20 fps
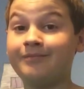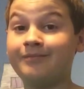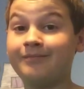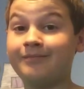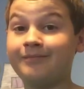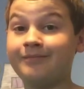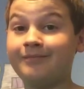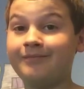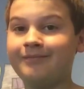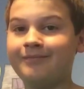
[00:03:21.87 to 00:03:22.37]

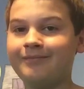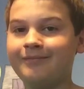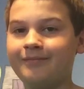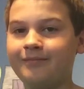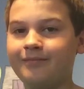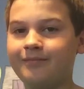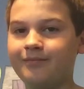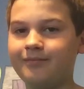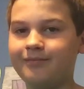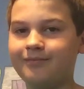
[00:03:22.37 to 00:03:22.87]

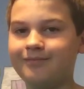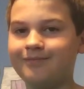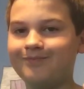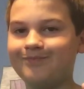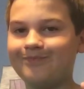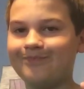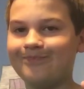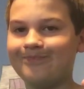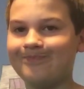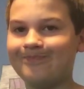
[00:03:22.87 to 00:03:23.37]

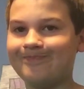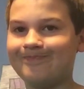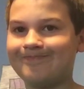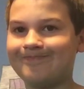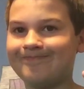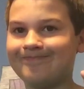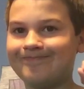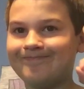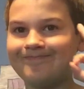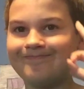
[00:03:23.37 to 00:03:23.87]

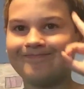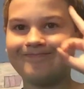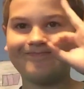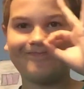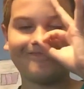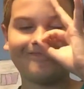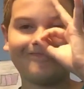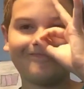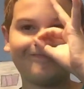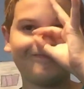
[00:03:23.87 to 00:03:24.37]

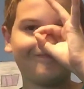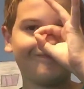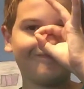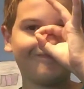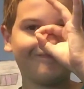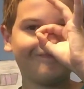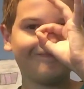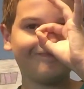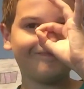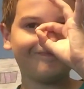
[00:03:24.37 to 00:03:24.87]

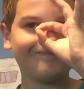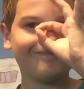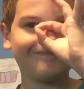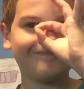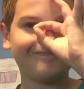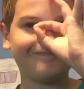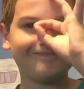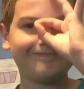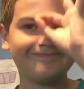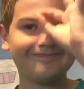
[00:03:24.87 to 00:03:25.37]

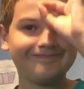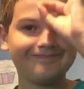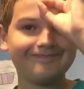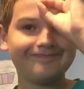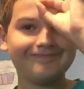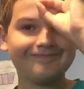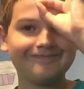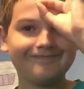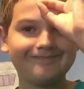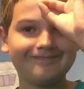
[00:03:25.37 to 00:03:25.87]

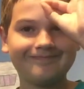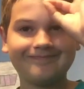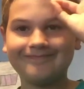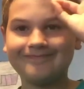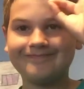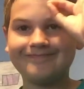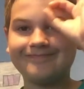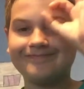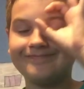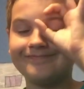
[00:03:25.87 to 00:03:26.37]

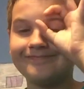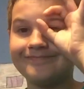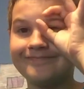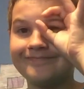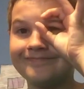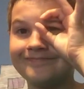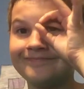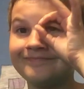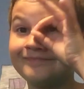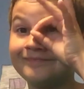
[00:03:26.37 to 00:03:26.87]

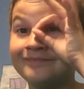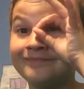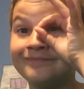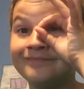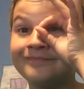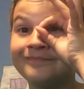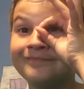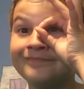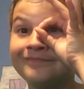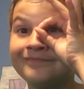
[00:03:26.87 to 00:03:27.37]

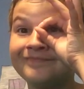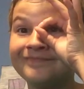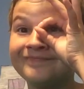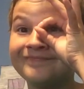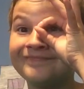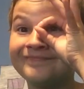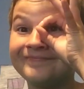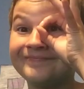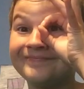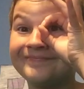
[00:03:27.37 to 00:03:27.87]

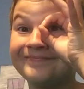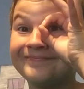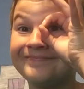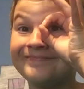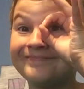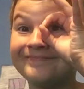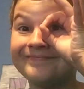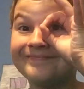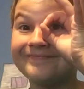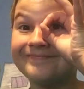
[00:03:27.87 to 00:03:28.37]

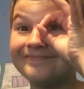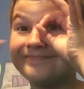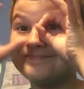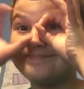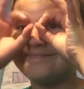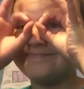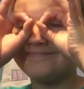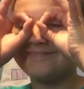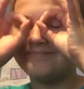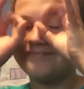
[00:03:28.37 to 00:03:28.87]

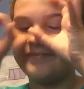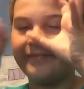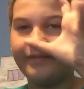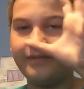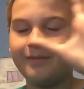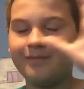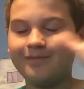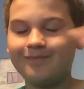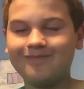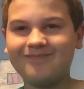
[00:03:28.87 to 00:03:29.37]

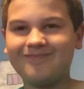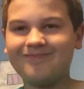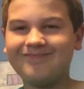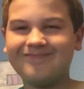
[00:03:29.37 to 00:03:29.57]
No one is speaking in this clip.